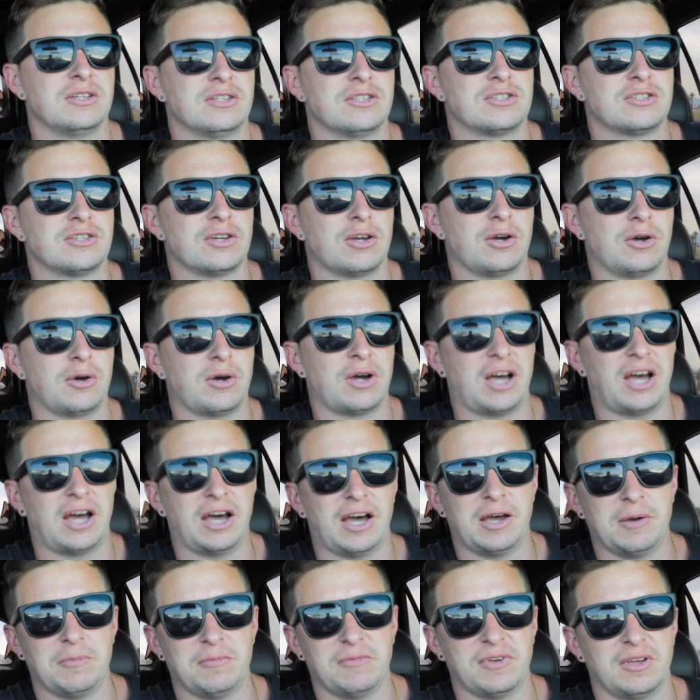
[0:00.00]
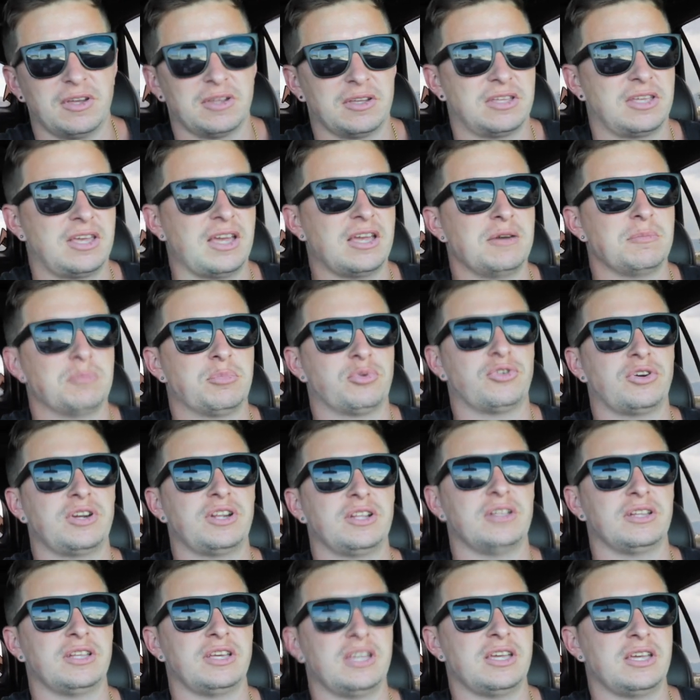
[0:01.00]
So I'm getting
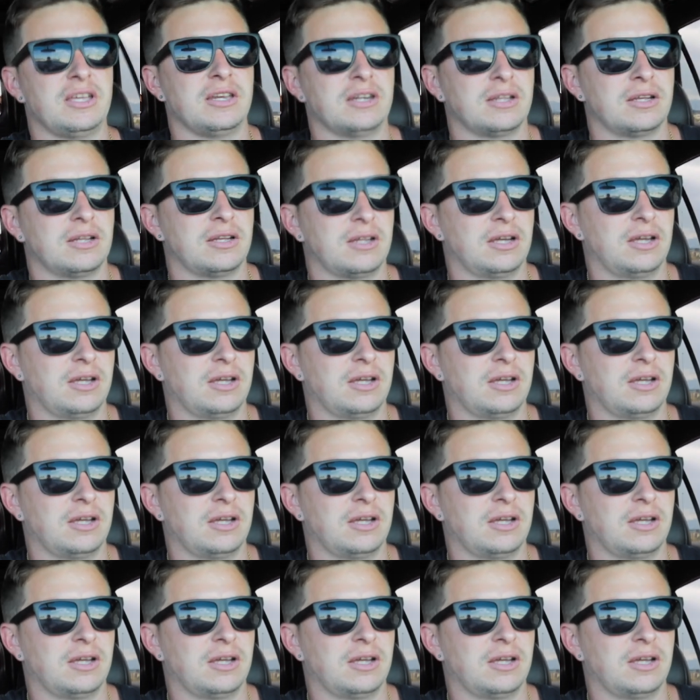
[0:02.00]
pretty lean.